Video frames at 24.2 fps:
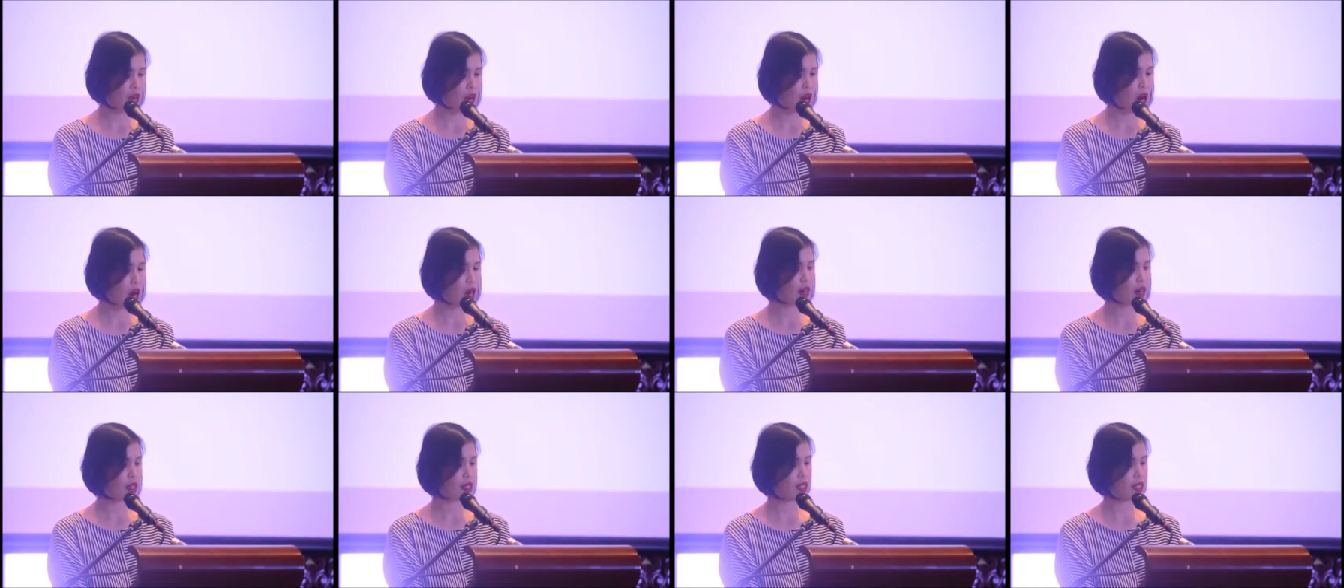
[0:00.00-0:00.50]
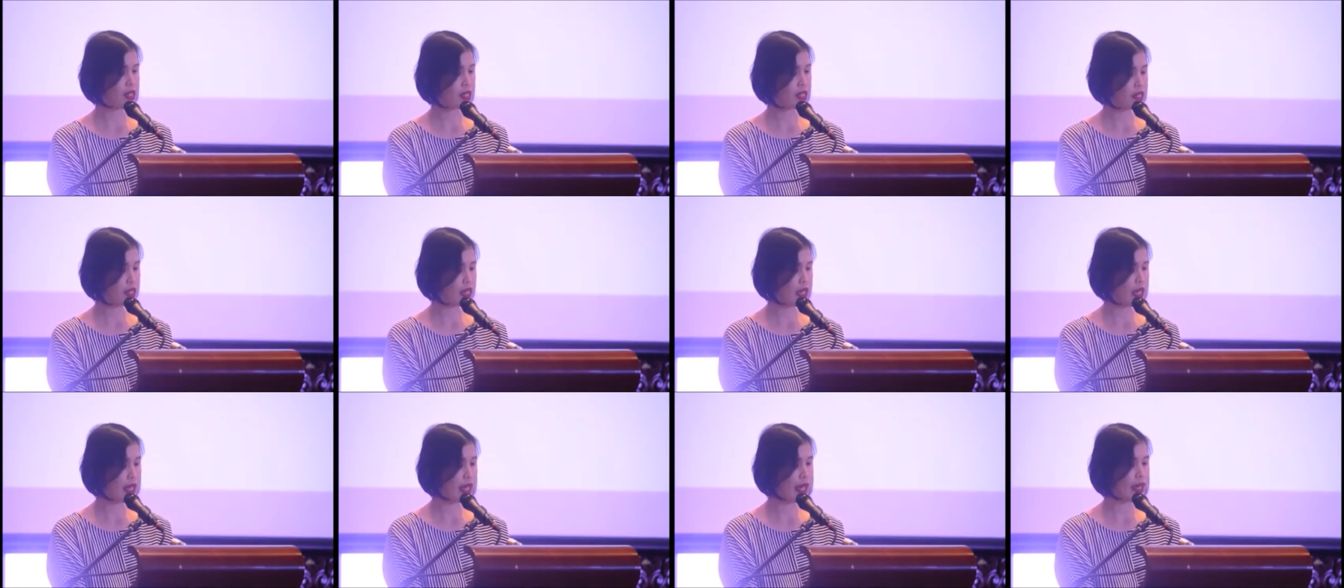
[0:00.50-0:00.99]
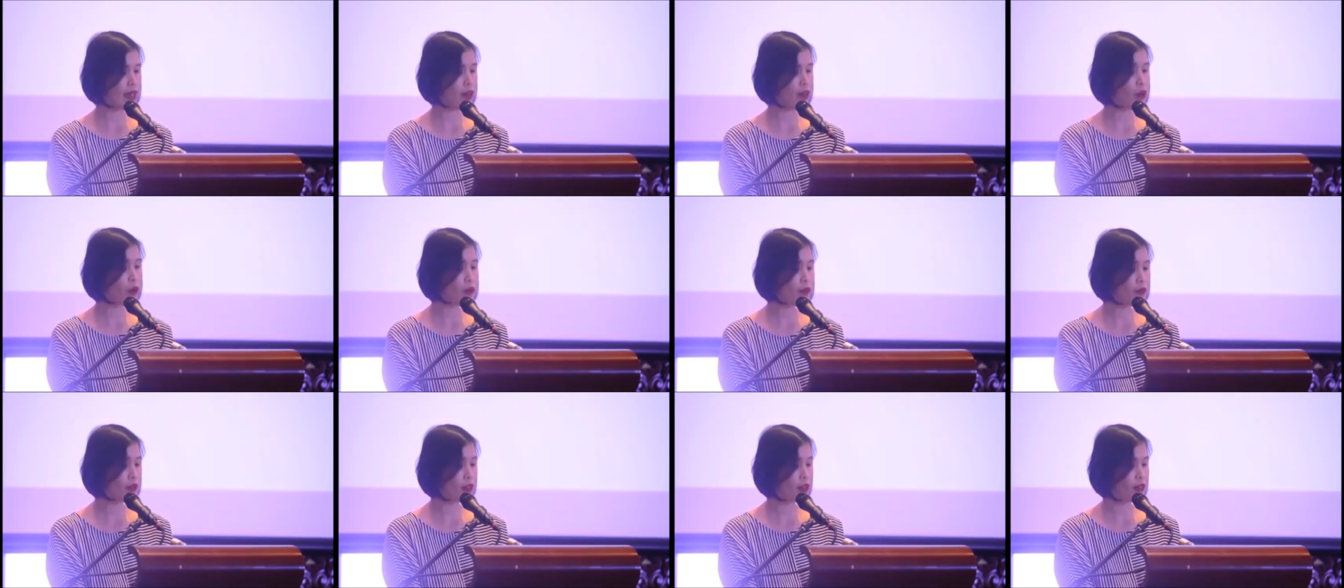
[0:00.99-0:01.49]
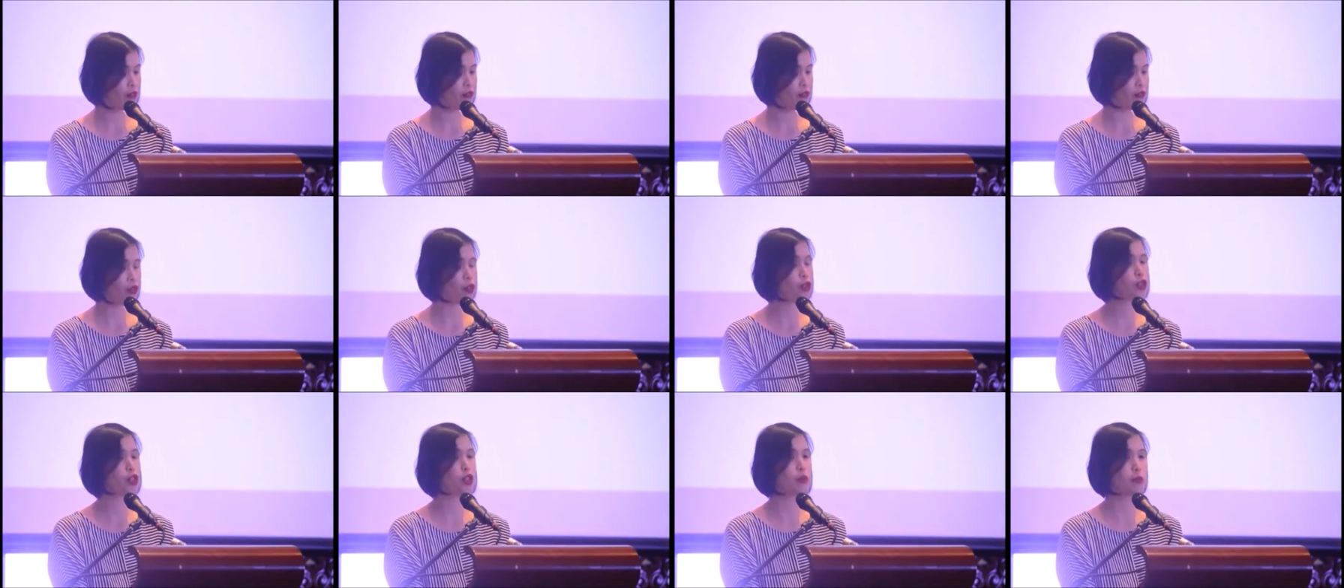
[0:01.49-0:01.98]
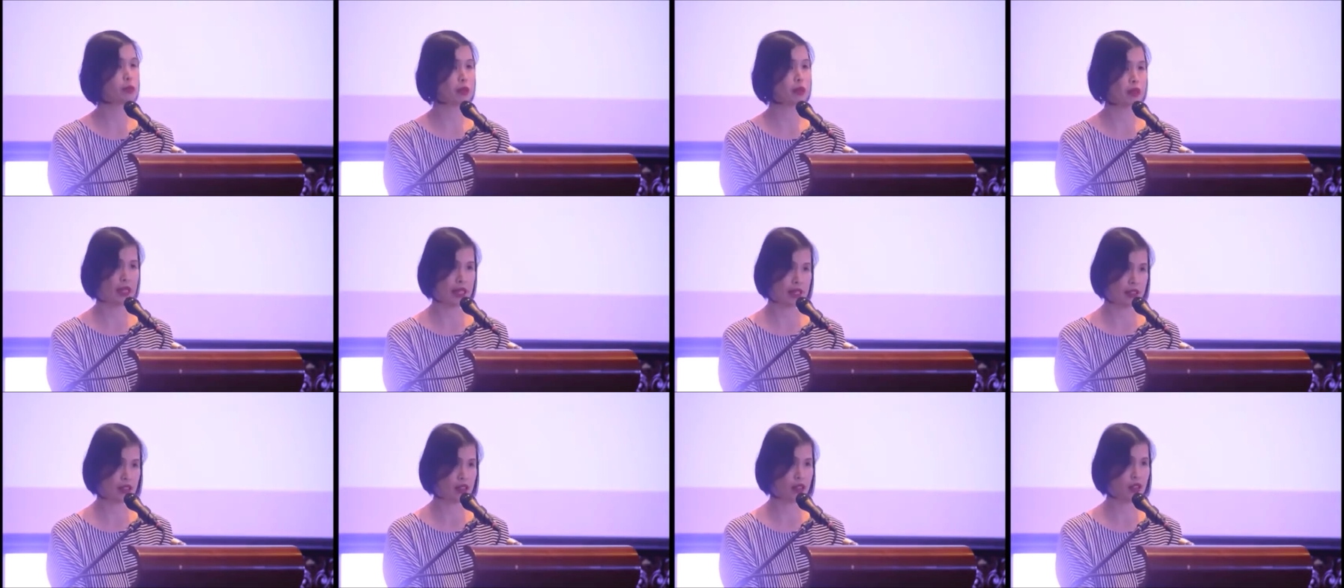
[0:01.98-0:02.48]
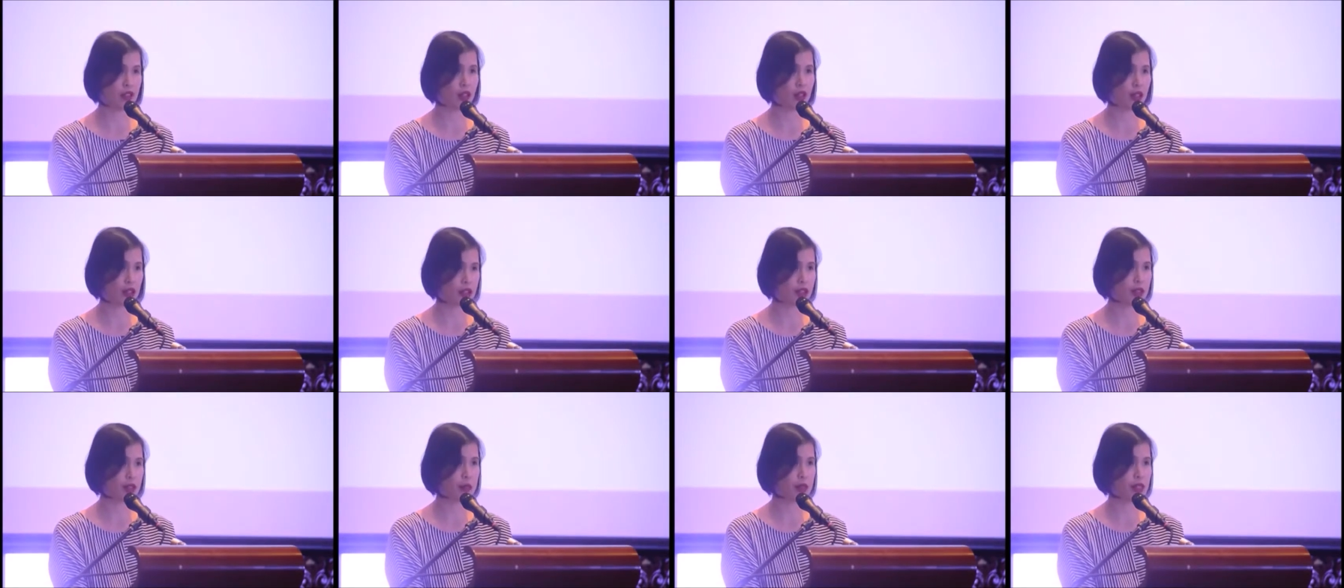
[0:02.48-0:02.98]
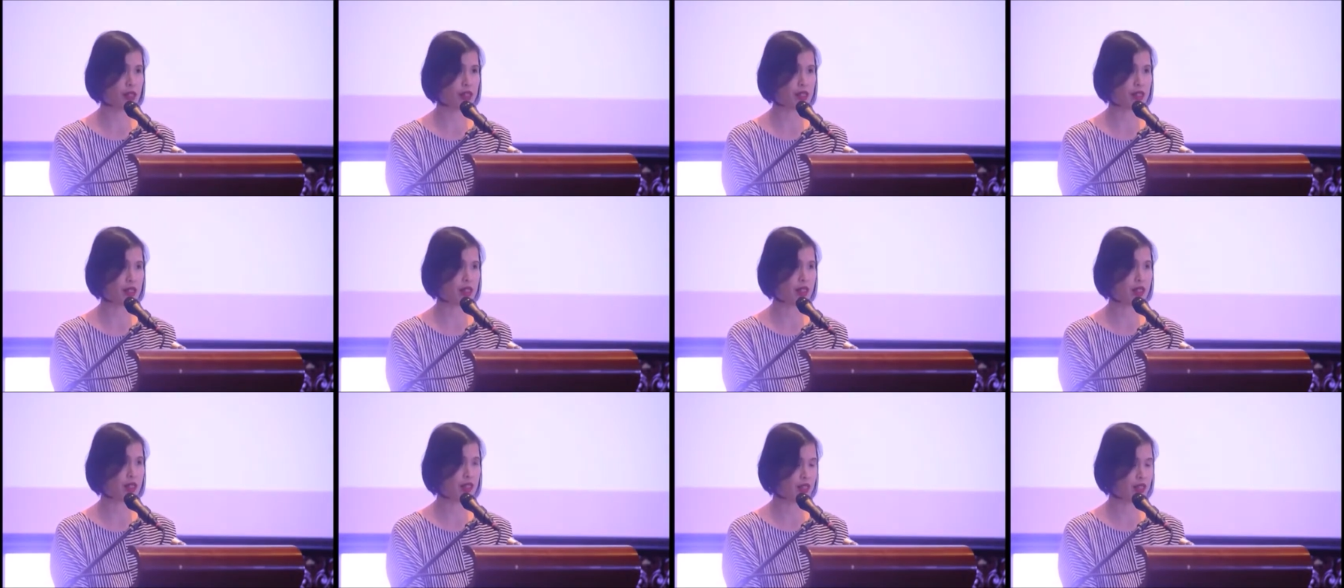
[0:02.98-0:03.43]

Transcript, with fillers: our existing and hopefully future potential customers